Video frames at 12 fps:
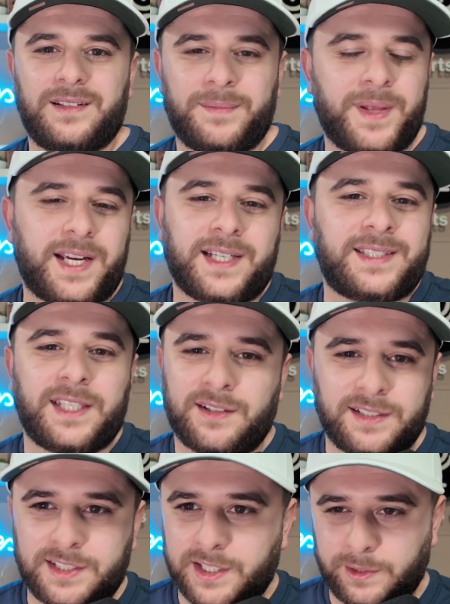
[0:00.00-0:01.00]
going to sit here
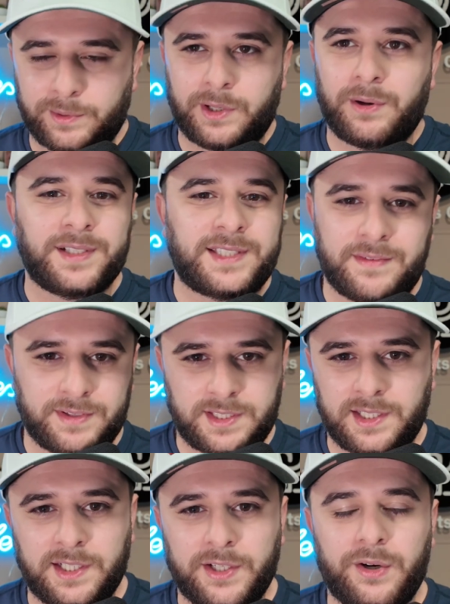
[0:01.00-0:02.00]
and tell you we're going
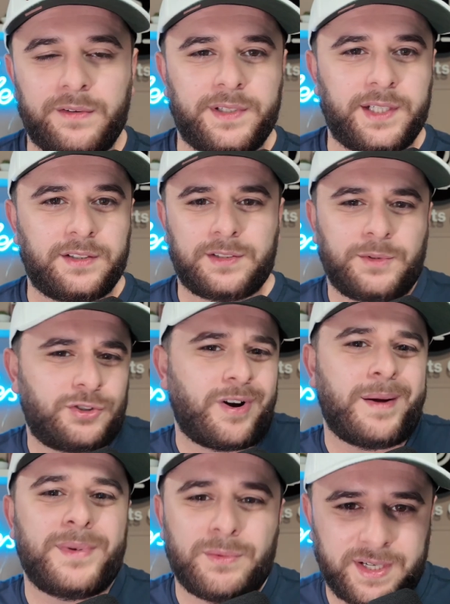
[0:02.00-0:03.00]
17-0 every year. So I'm just
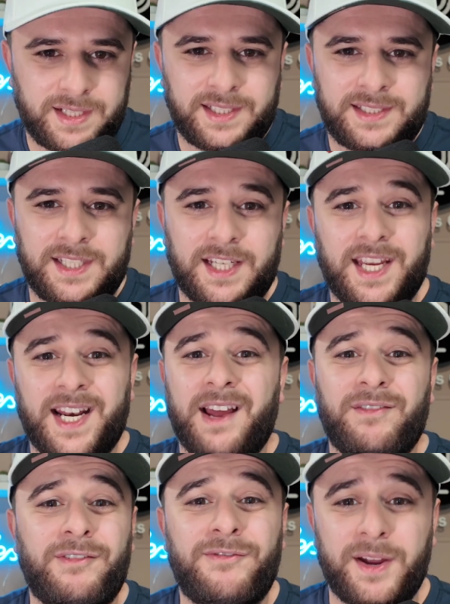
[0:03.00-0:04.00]
trying to be realistic and
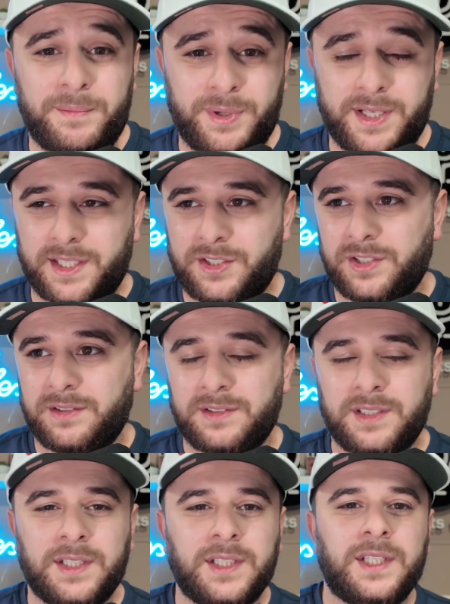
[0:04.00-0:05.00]
have a fun prediction.
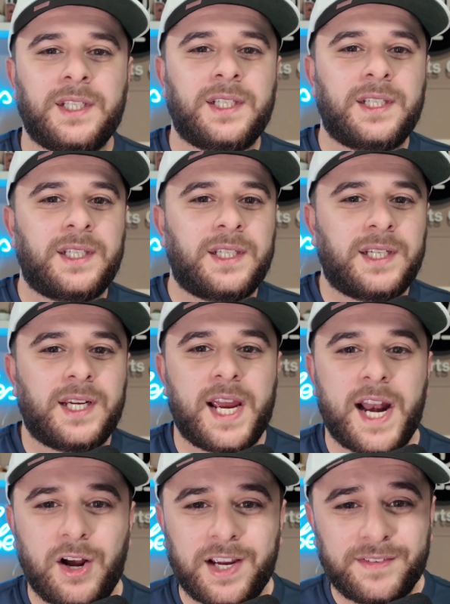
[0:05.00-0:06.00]

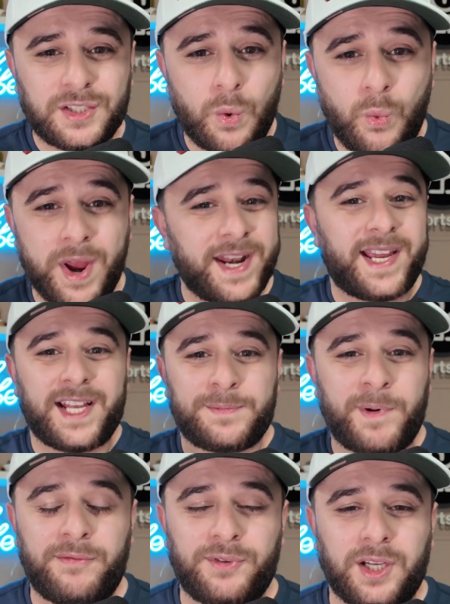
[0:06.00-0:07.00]
And I'll give us a win against
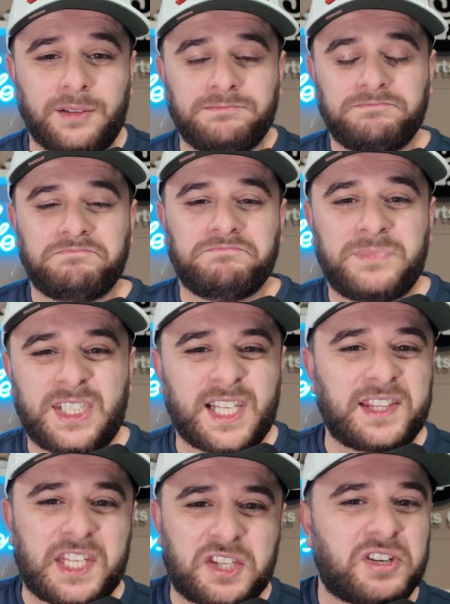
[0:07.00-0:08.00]
Buffalo because
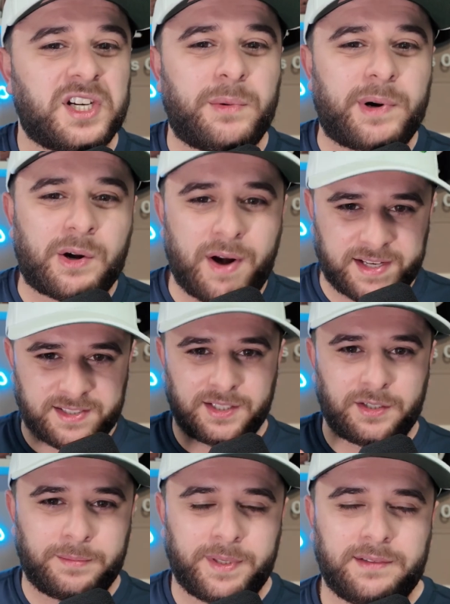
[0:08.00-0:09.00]
I think they're going to regress a
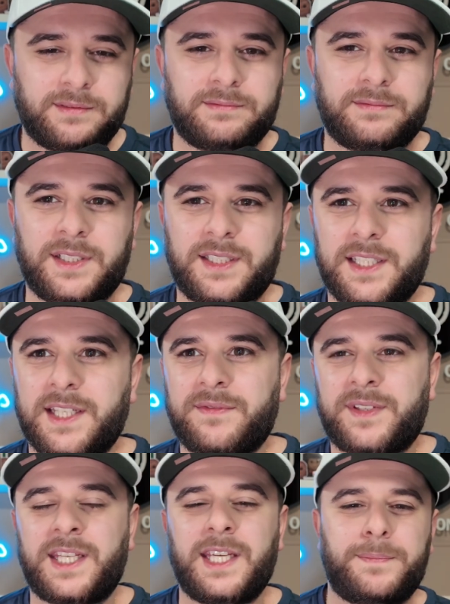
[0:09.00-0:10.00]
little bit. I think
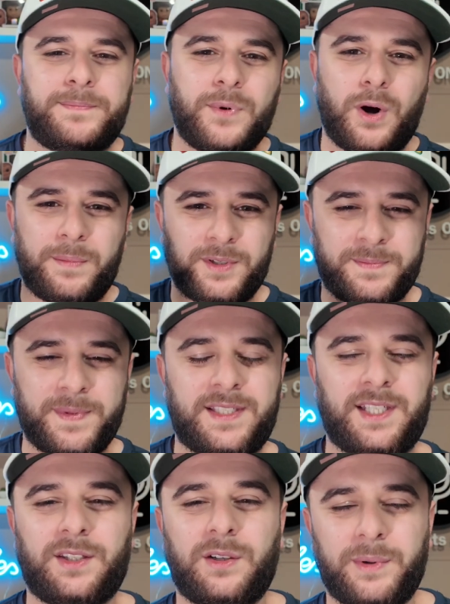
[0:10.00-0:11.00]
they've keep almost
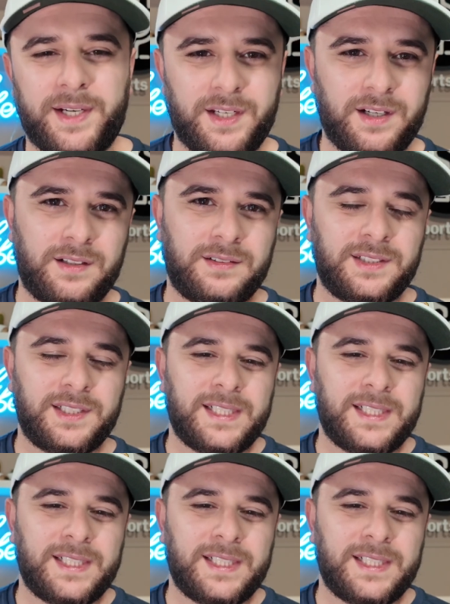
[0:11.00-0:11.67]
missing their window.